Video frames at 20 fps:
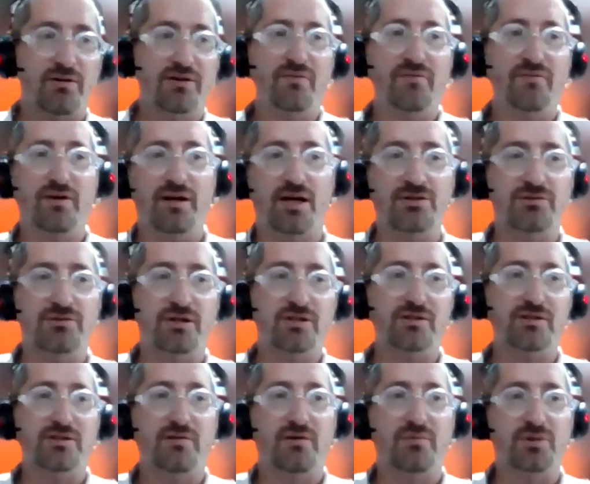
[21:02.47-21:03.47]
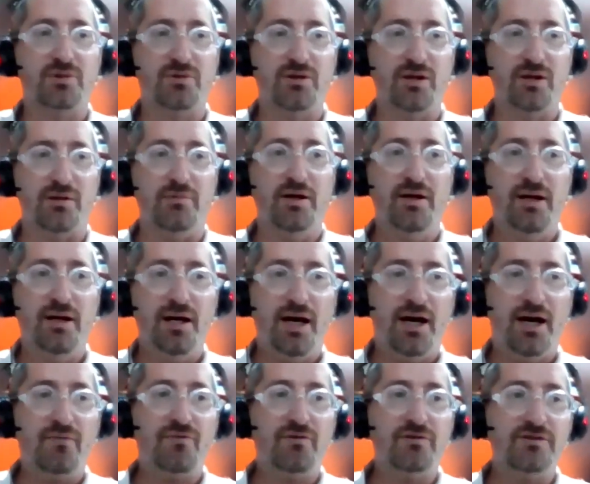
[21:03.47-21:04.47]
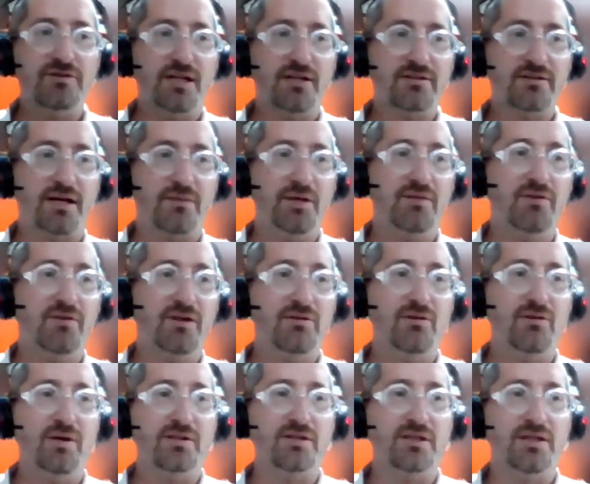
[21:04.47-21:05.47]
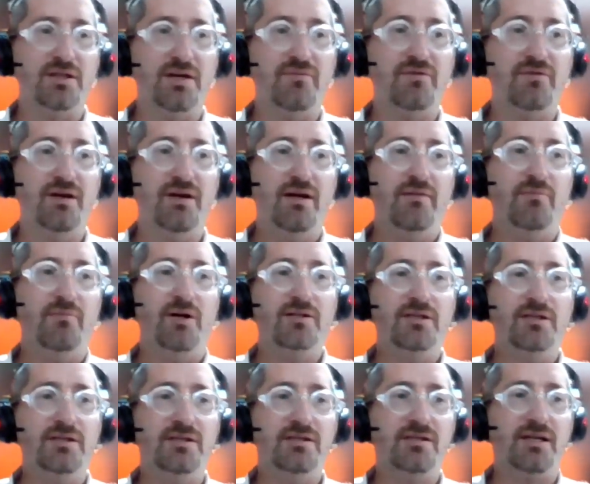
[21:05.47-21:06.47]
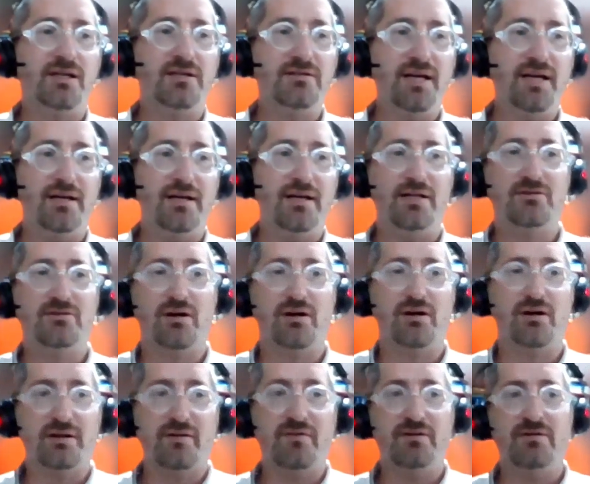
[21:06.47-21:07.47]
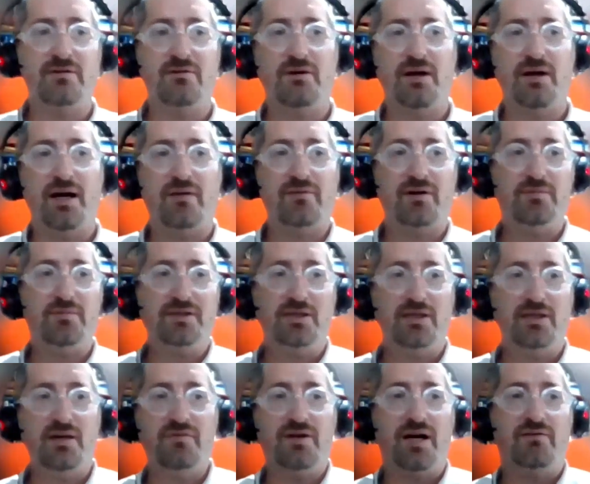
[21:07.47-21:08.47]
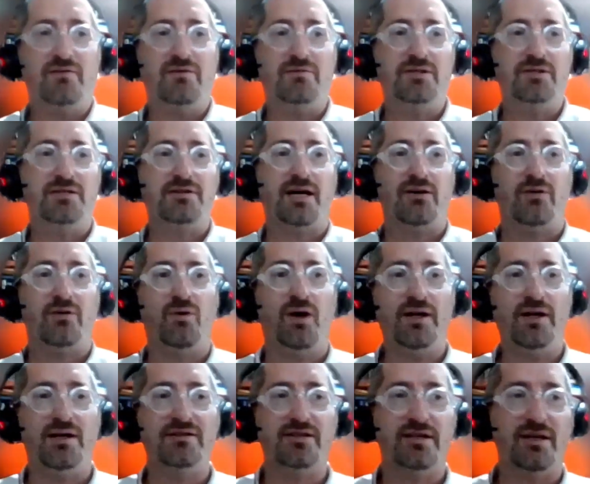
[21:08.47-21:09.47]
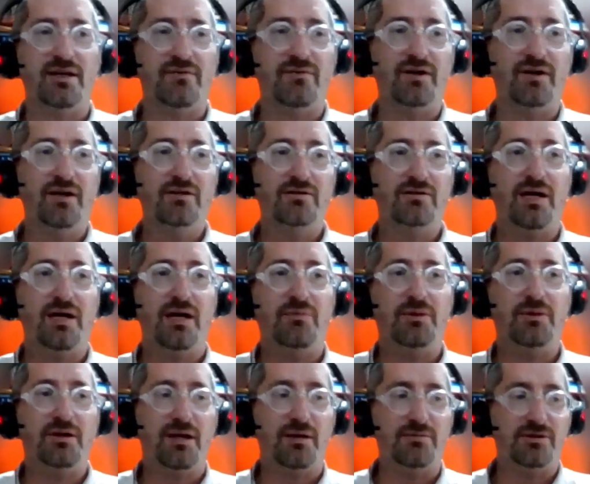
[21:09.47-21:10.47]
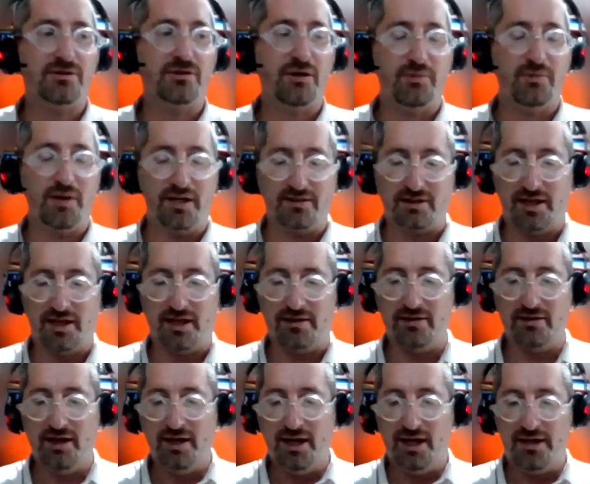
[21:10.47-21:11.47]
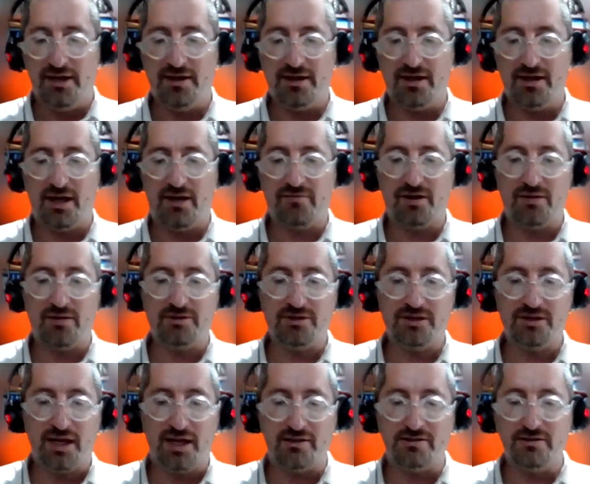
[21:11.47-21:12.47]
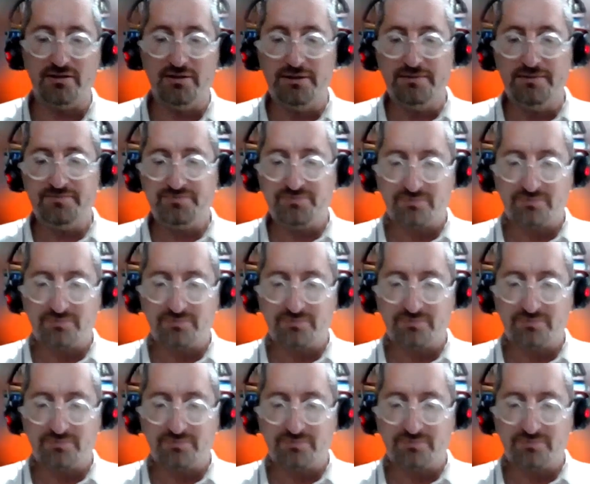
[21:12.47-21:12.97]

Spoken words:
we can understand all the different contradictions of the psukim. Everyone says, I'm giving it to you as a gift. Once he says that, it's given to Avram as a gift. Avram says, I don't want it as a gift. So now it becomes no man's land. And then Avram says,